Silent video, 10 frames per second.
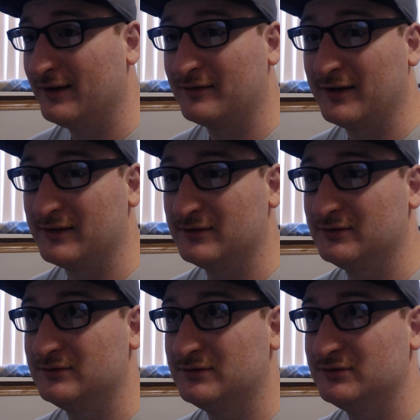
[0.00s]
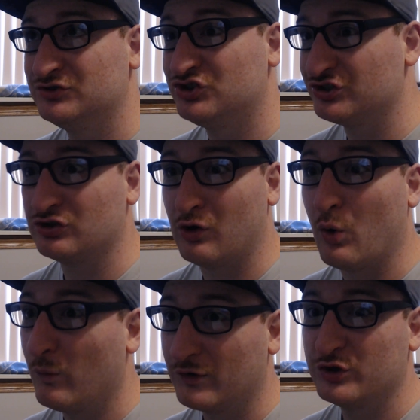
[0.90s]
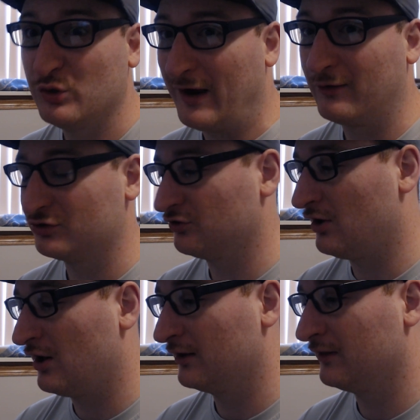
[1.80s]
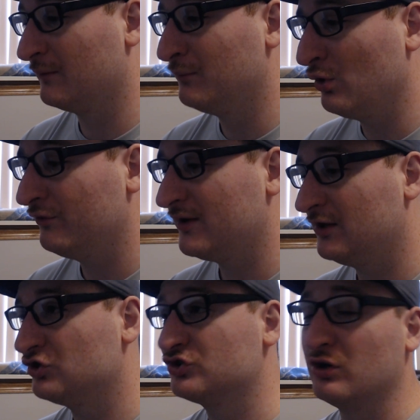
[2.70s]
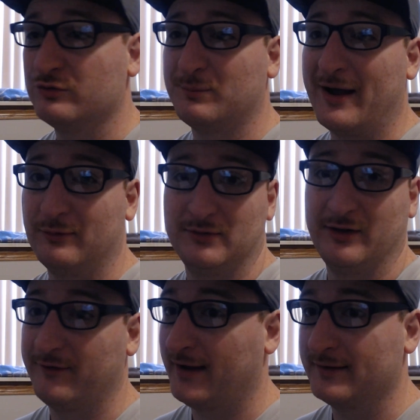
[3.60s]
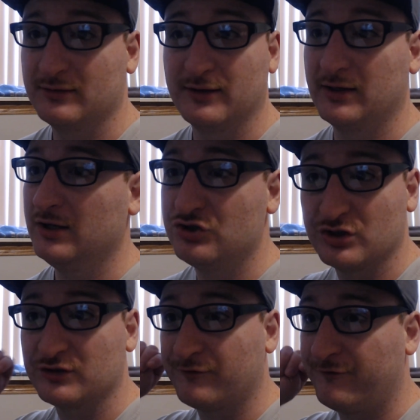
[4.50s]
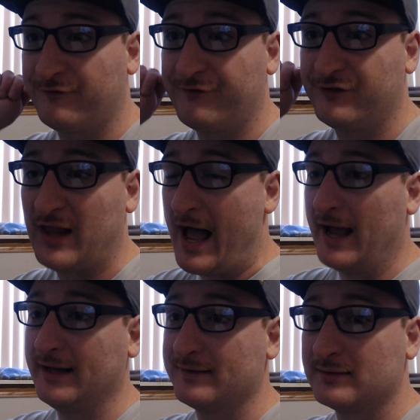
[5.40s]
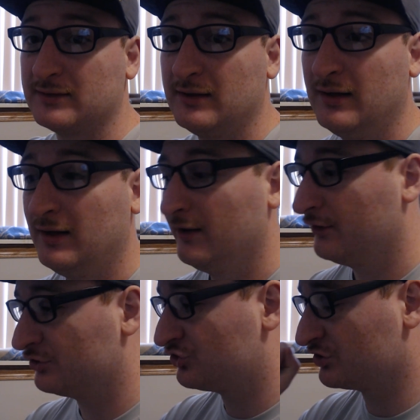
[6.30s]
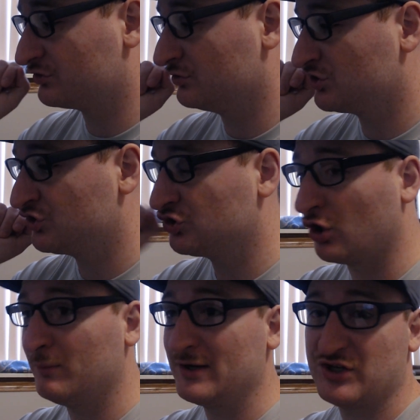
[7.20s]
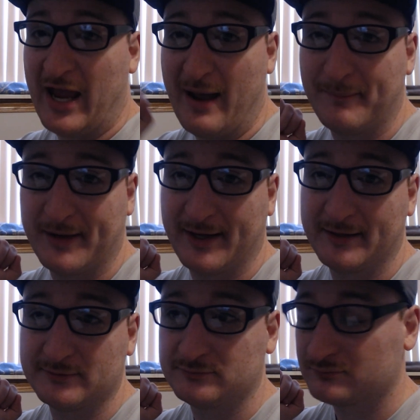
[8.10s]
is, like, just over 2 hours long, the movie just goes by really fast. Like, it just flies. There's just so much happening